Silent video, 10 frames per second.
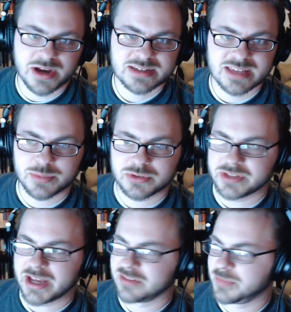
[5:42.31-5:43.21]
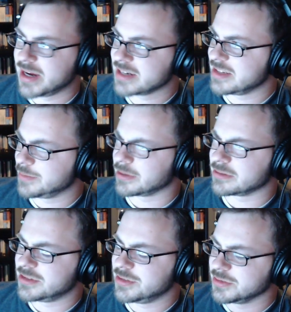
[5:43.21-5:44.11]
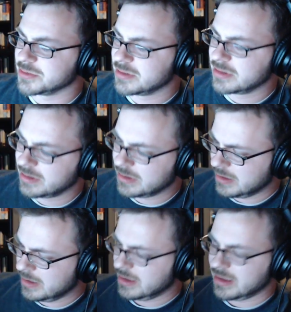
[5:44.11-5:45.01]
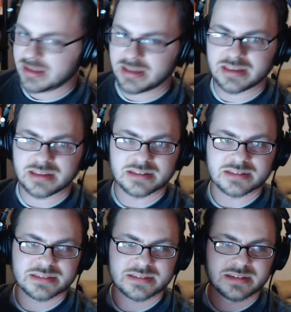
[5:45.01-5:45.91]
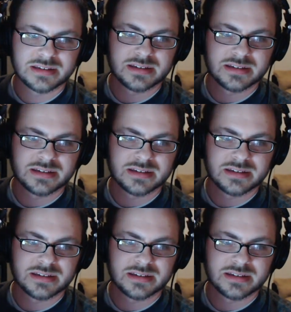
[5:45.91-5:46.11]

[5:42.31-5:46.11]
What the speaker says: box I pulled out of box number 2 is...